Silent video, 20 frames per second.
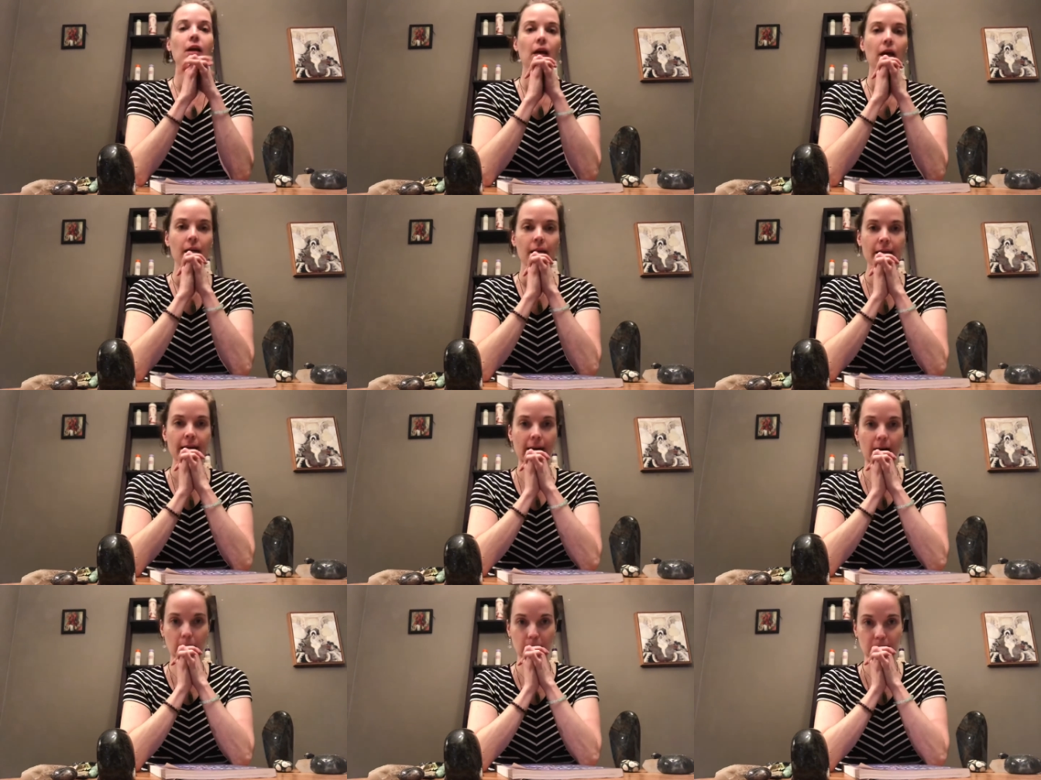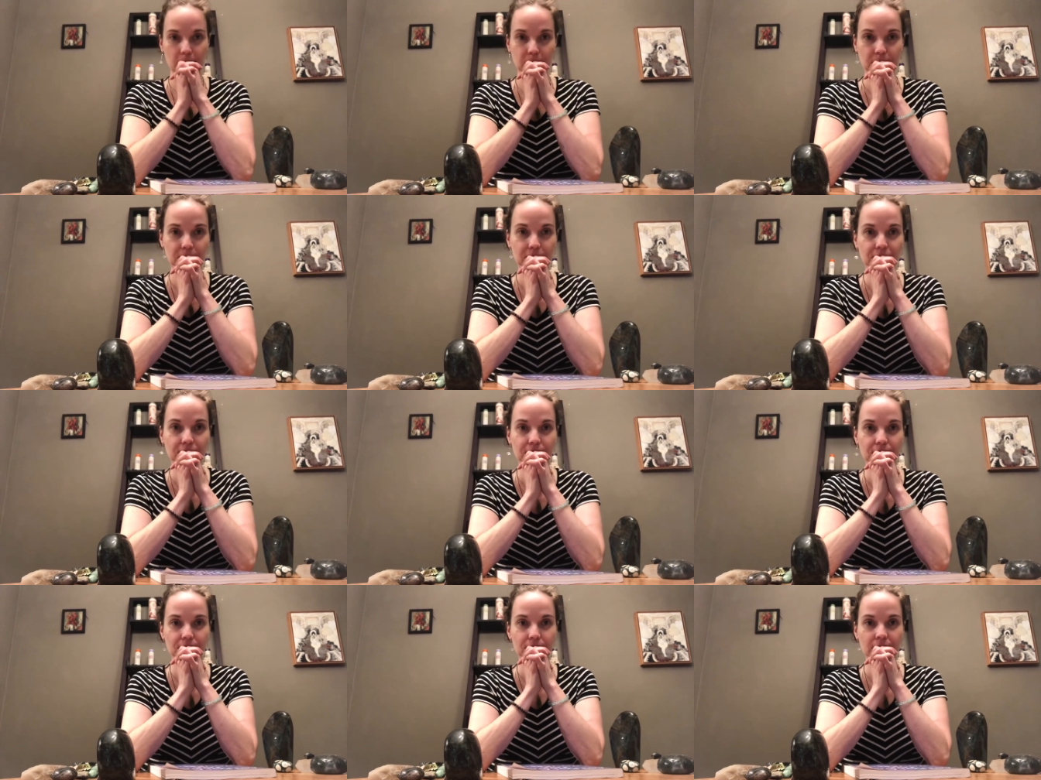Now,
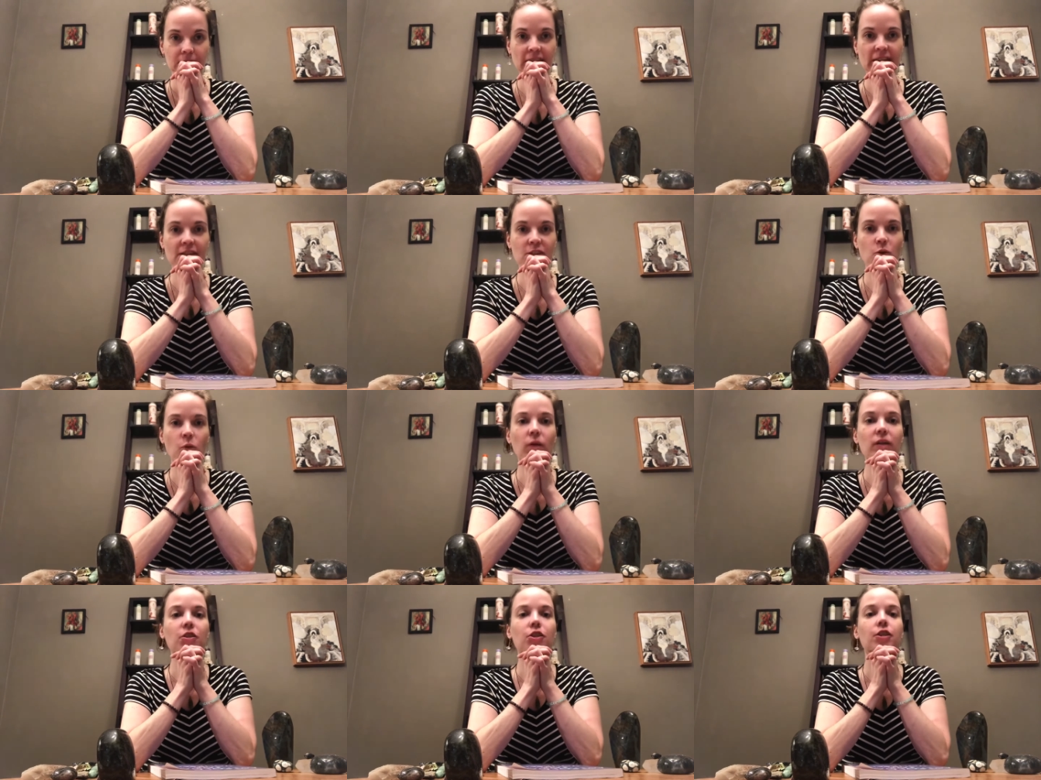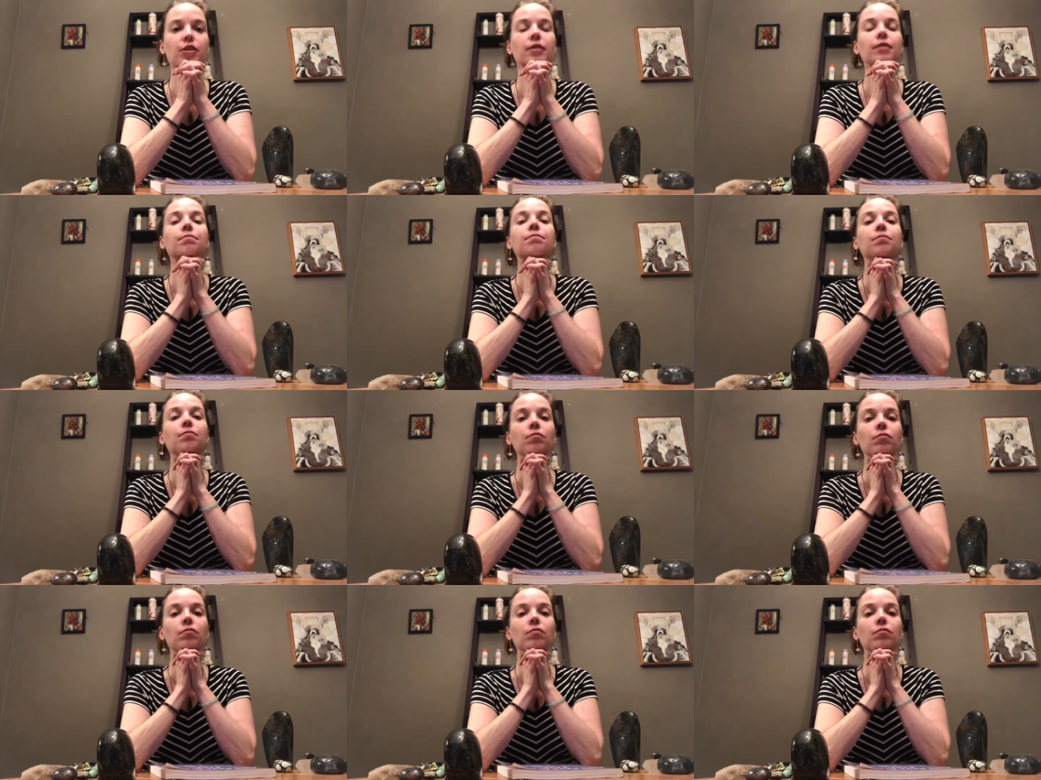next question.